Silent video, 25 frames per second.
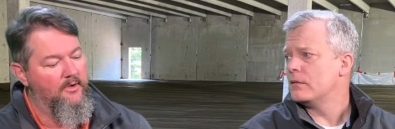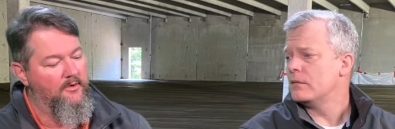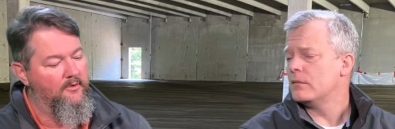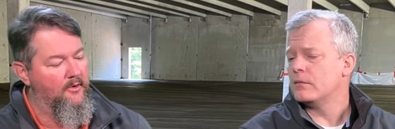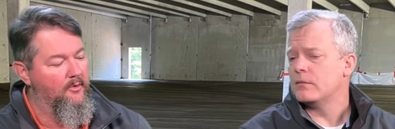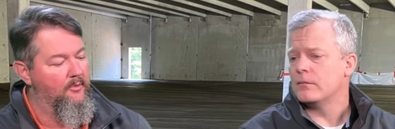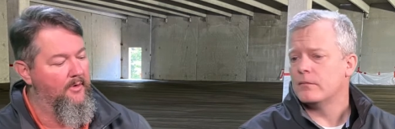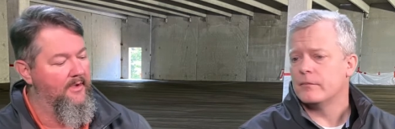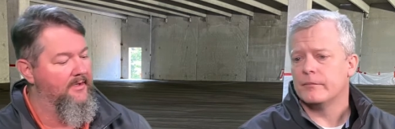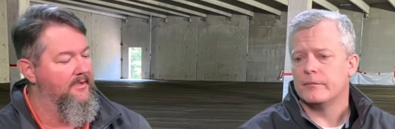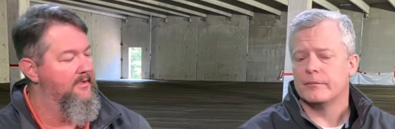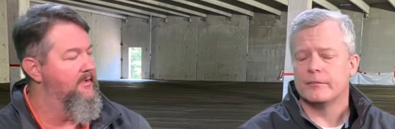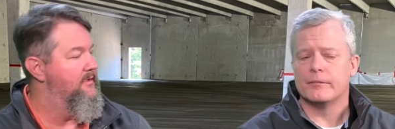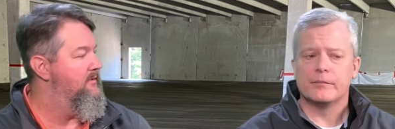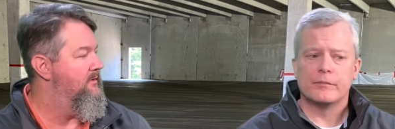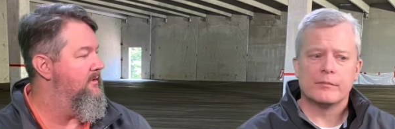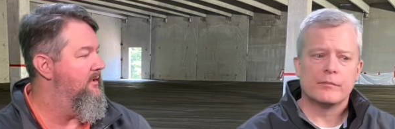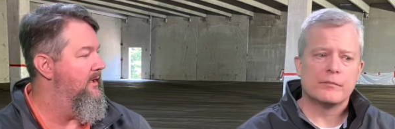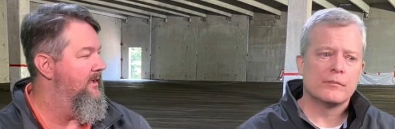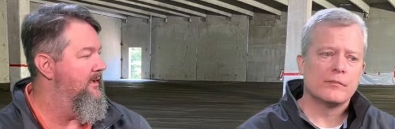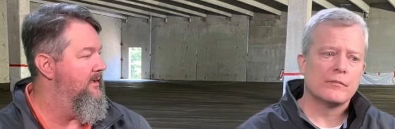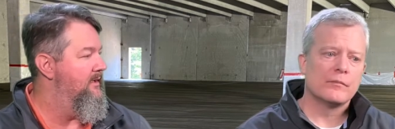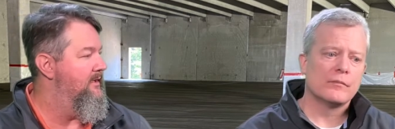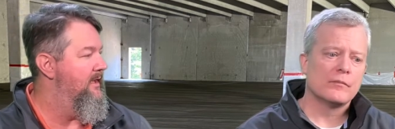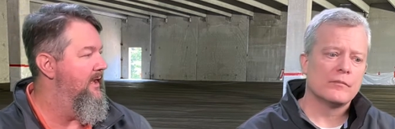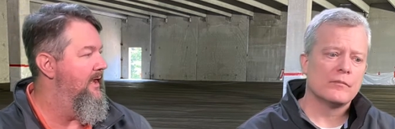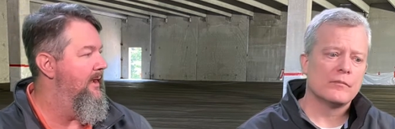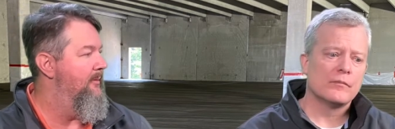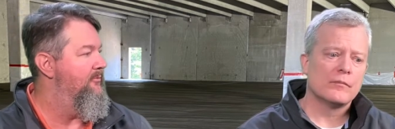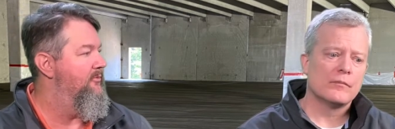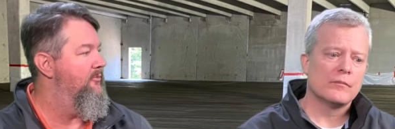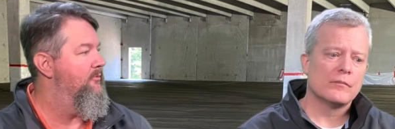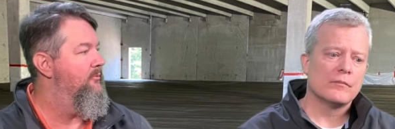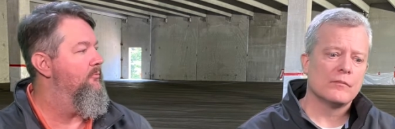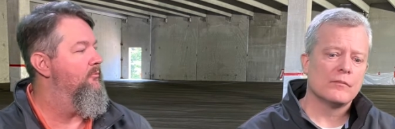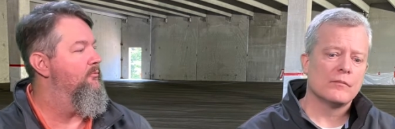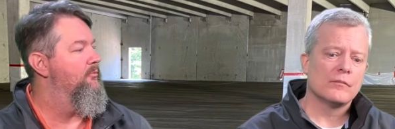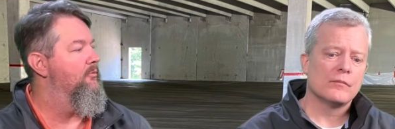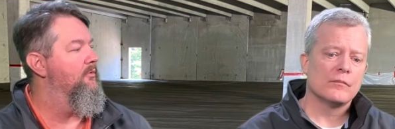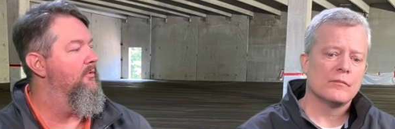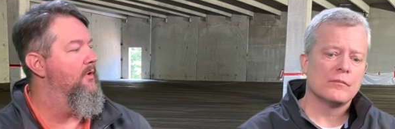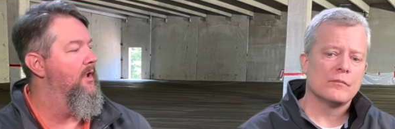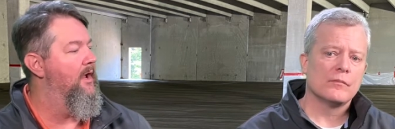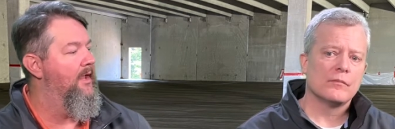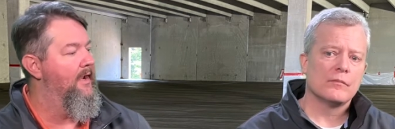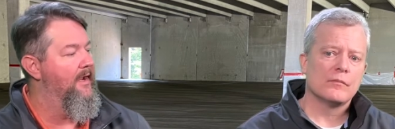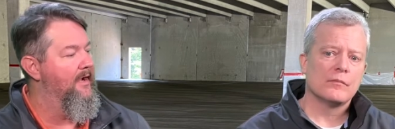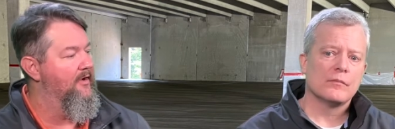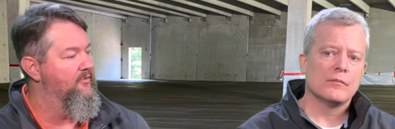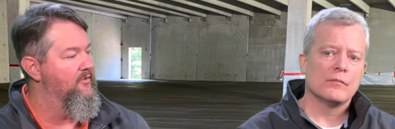Speaker 1: know a, a depth, we're
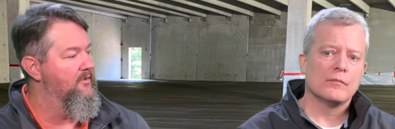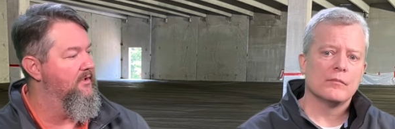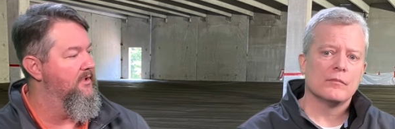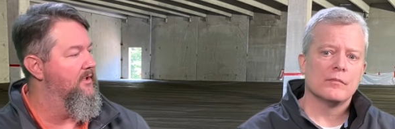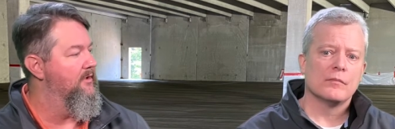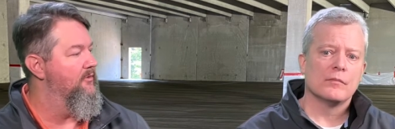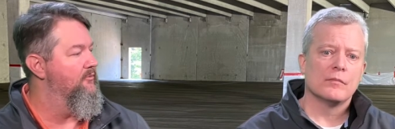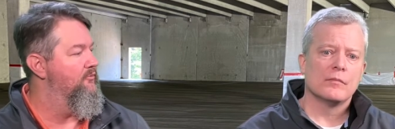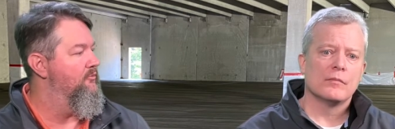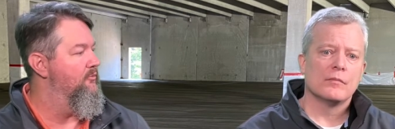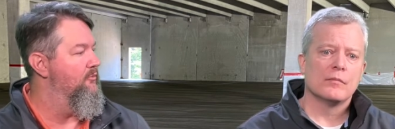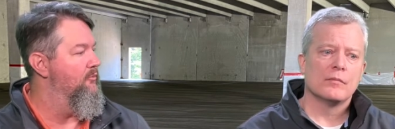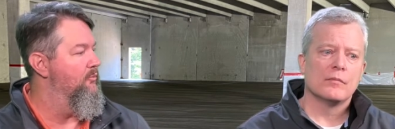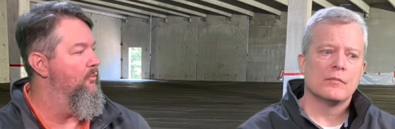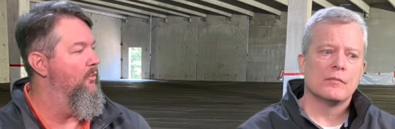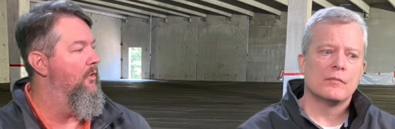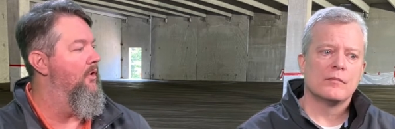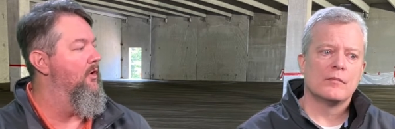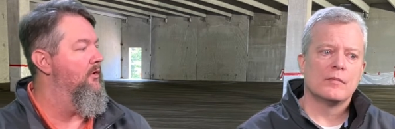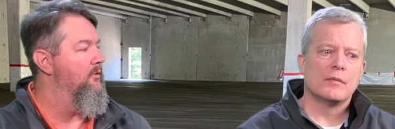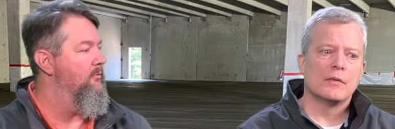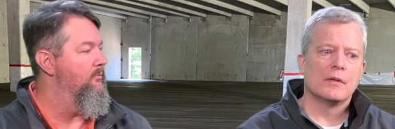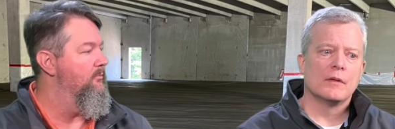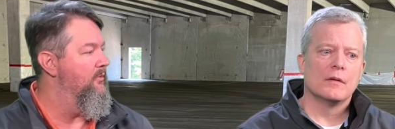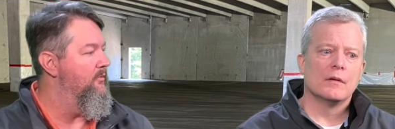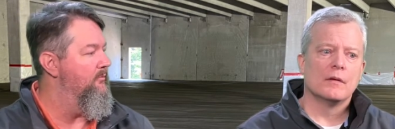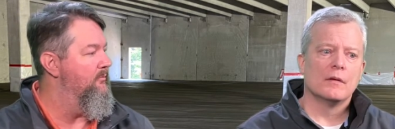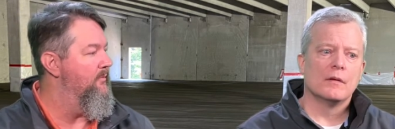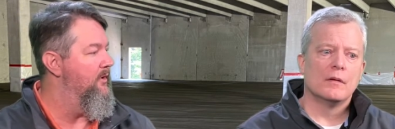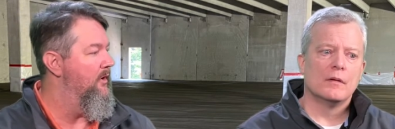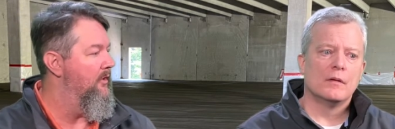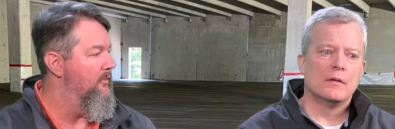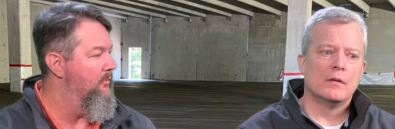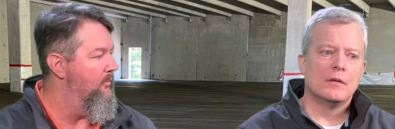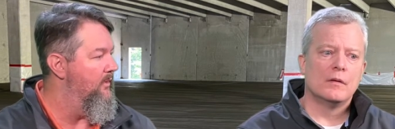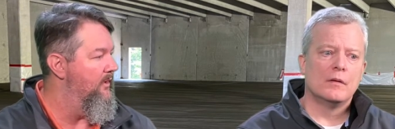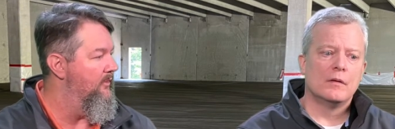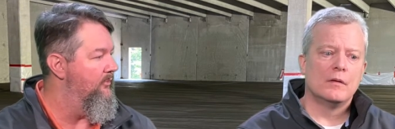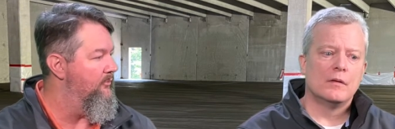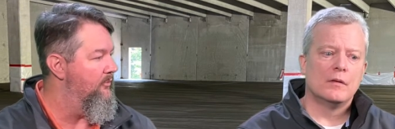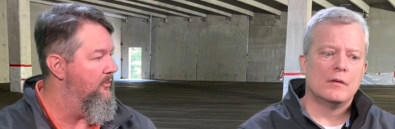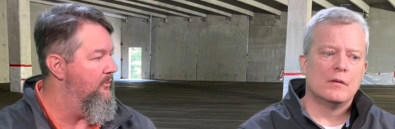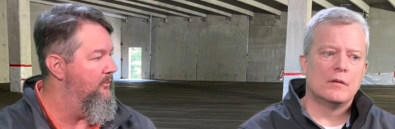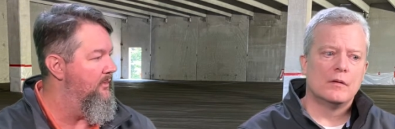not actually getting true water movement all the way through